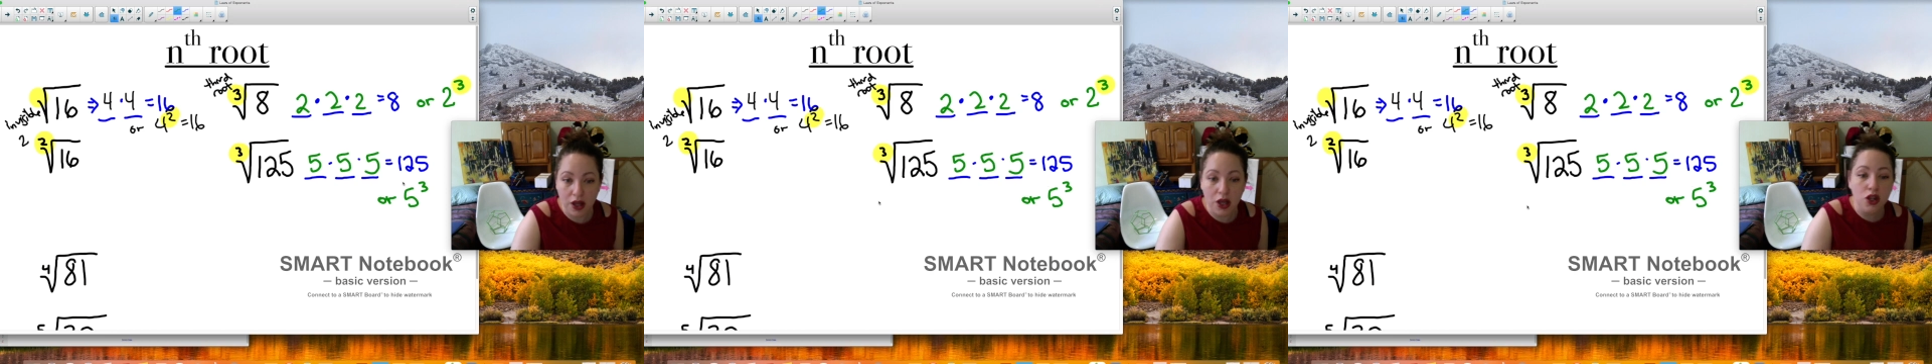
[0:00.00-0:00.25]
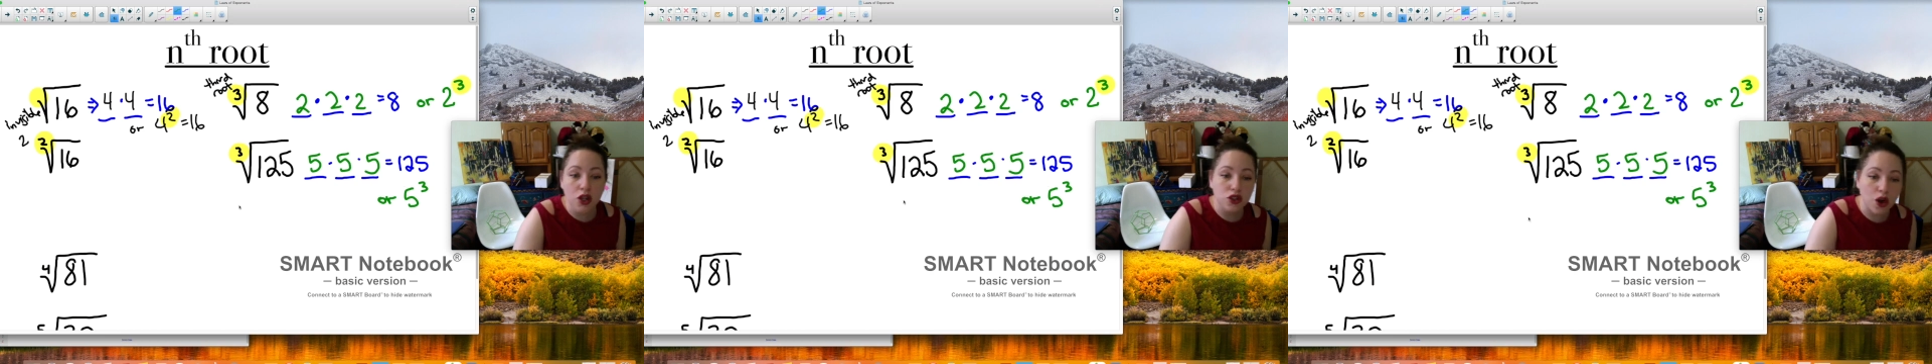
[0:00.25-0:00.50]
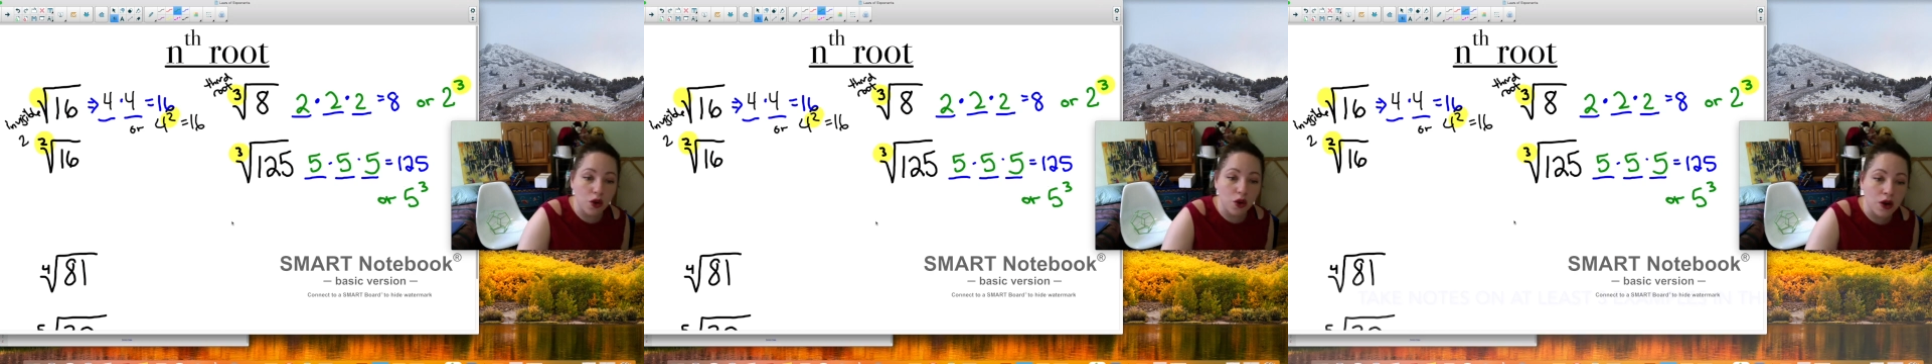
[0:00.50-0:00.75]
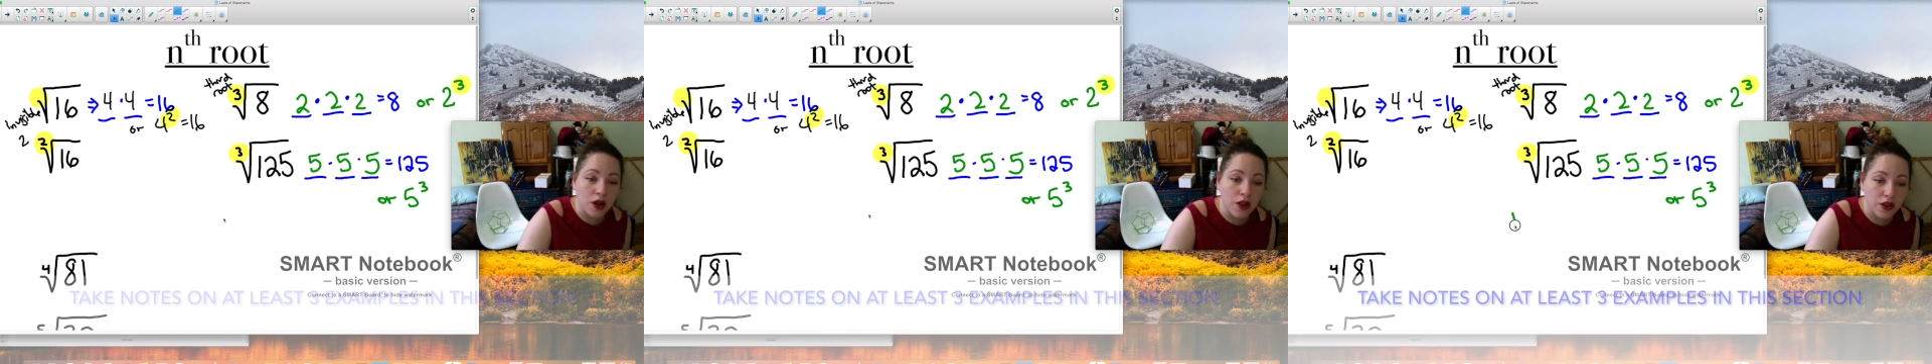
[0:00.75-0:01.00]
So
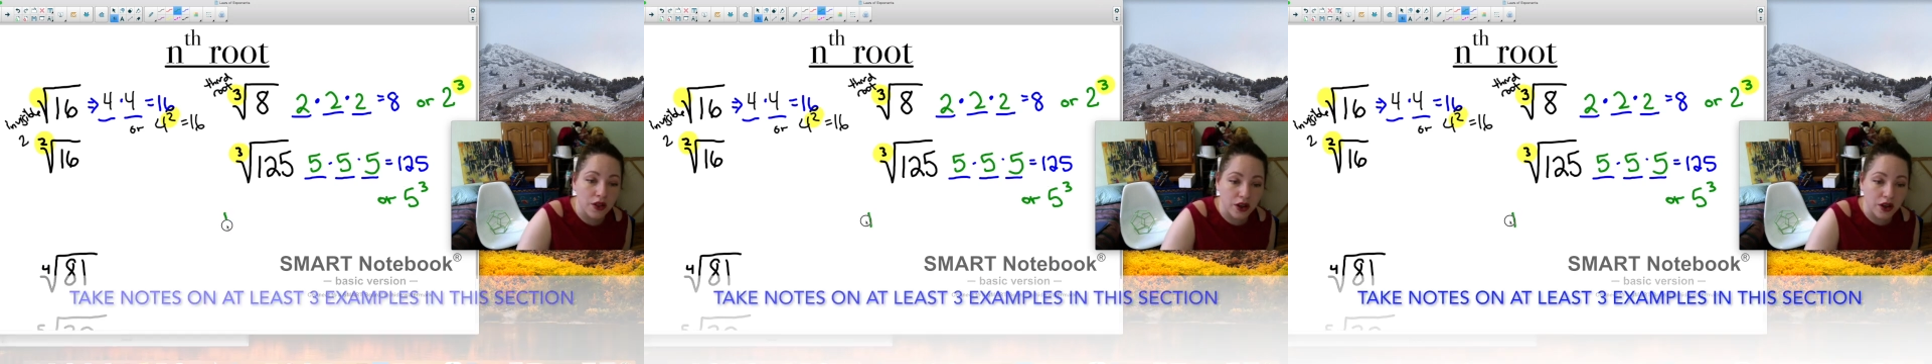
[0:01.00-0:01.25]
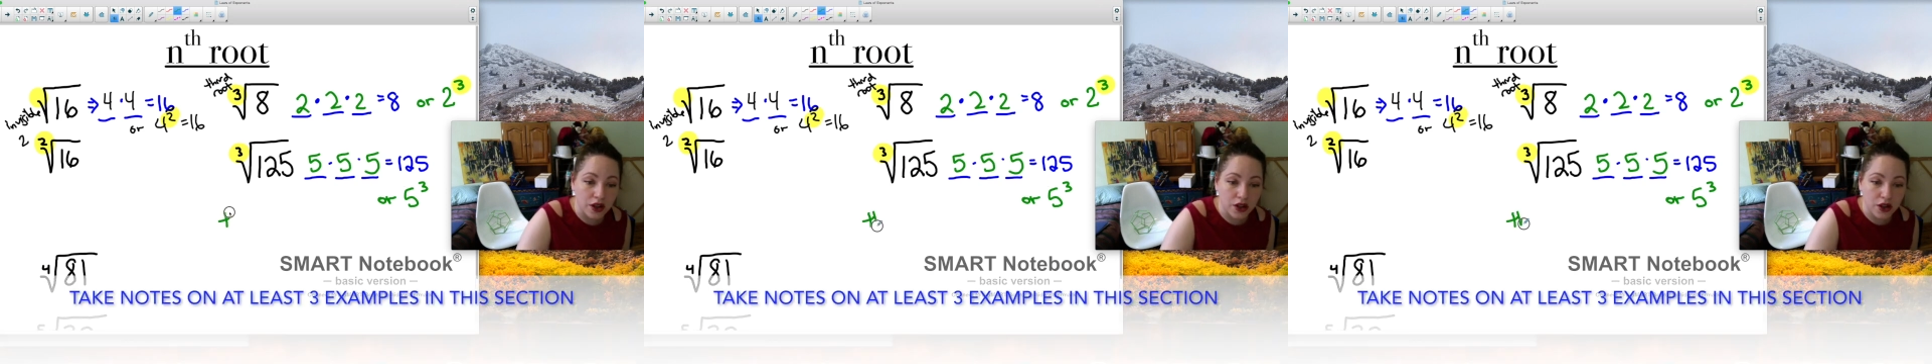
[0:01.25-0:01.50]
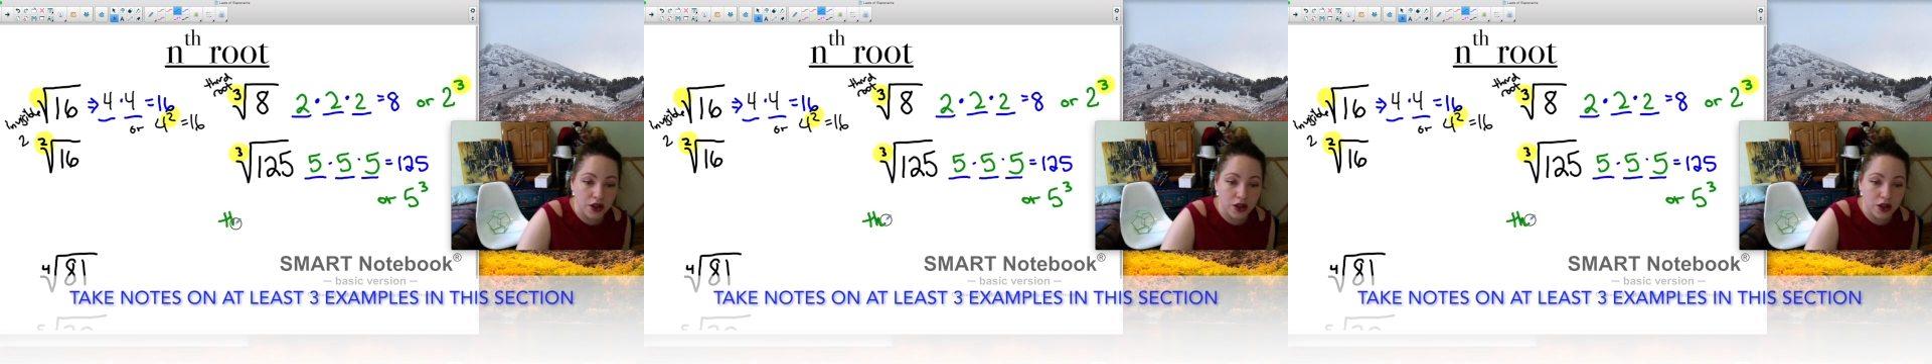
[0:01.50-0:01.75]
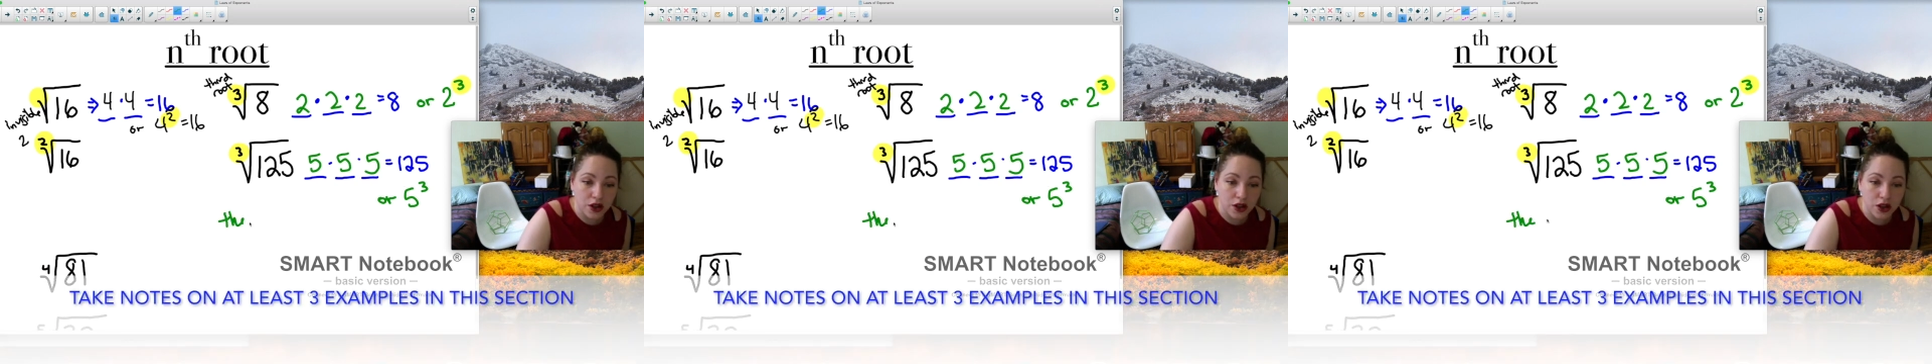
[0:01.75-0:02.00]
the
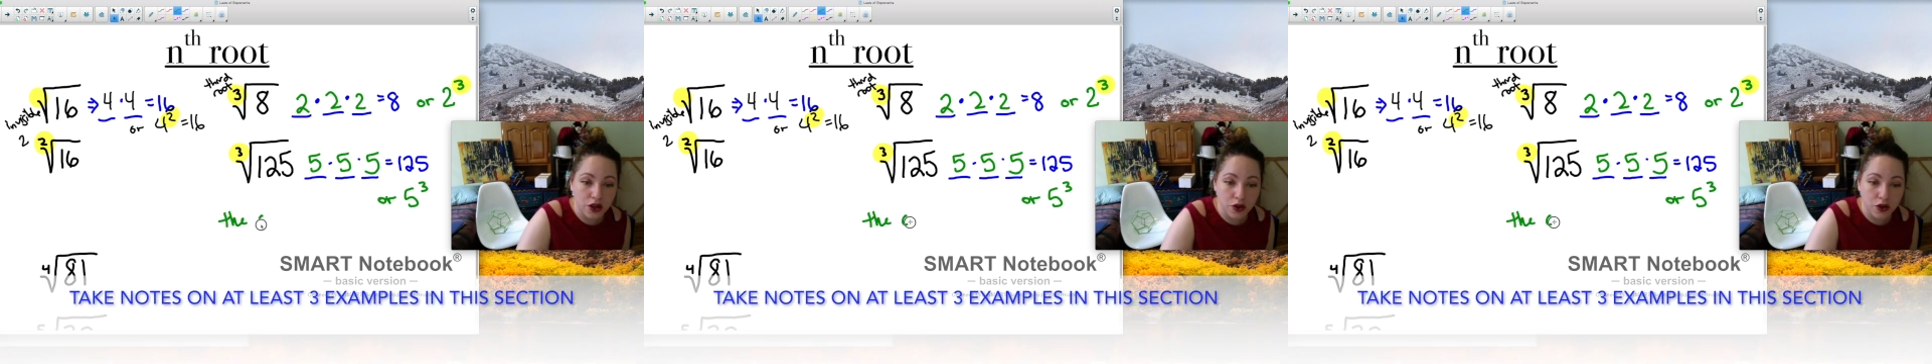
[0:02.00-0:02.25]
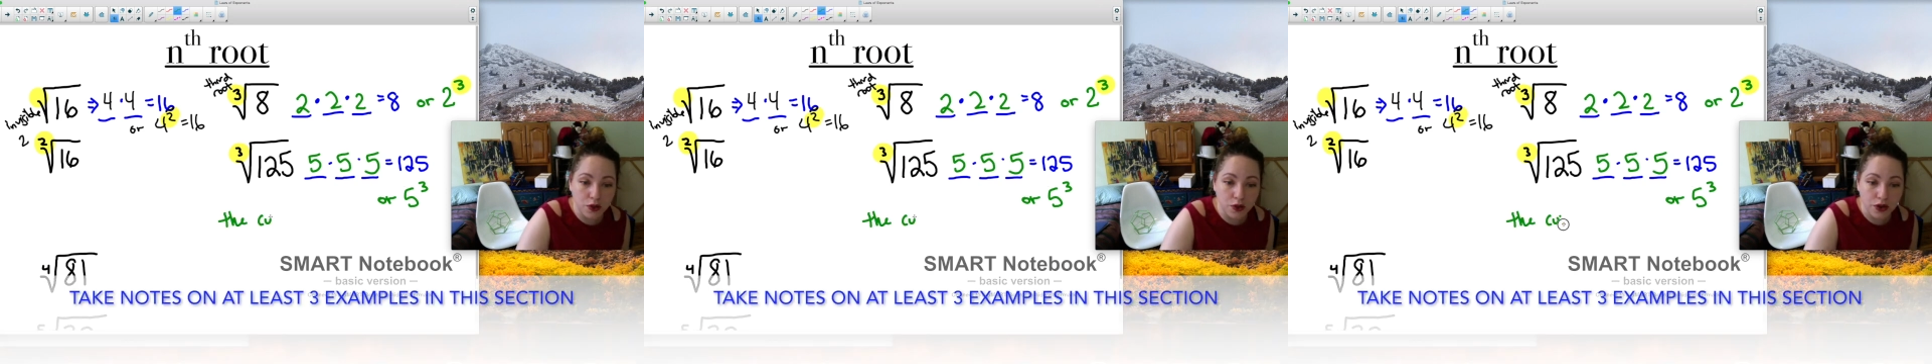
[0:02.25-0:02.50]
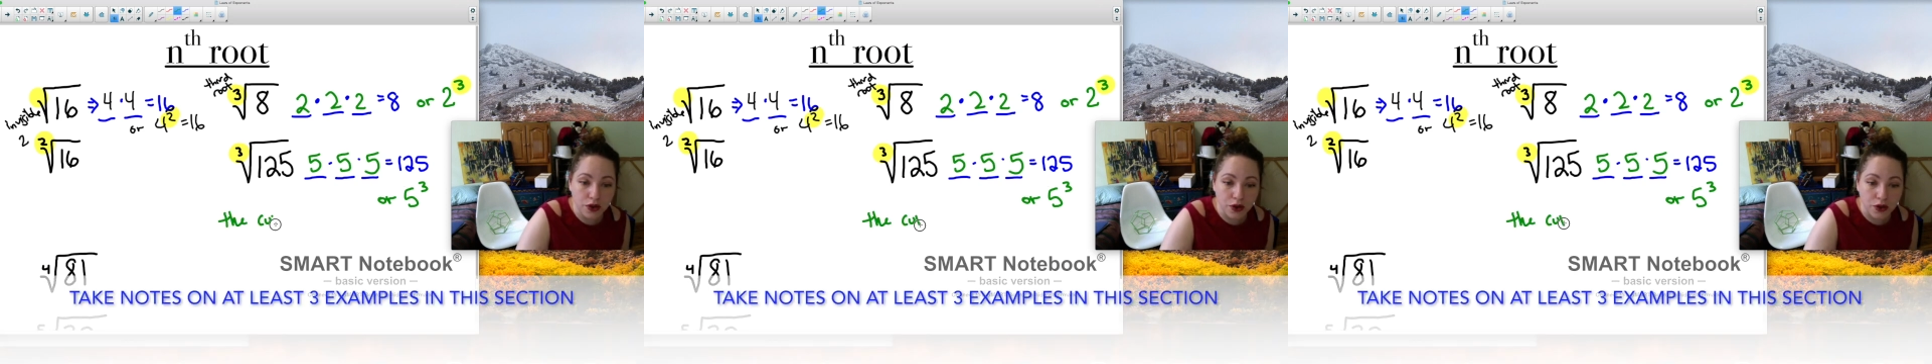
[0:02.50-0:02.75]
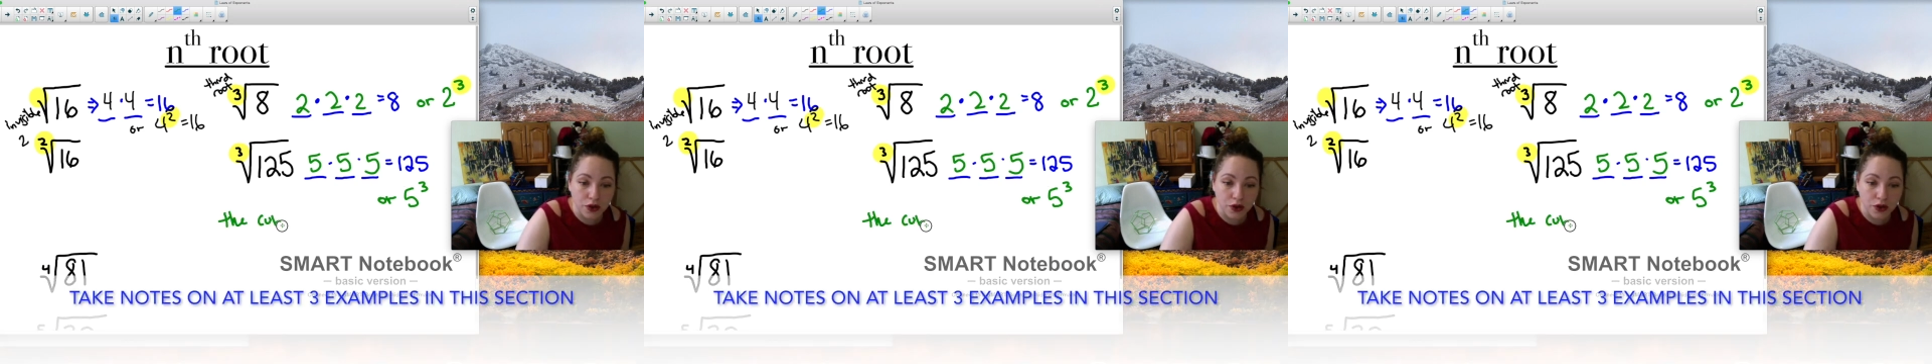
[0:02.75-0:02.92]
cube root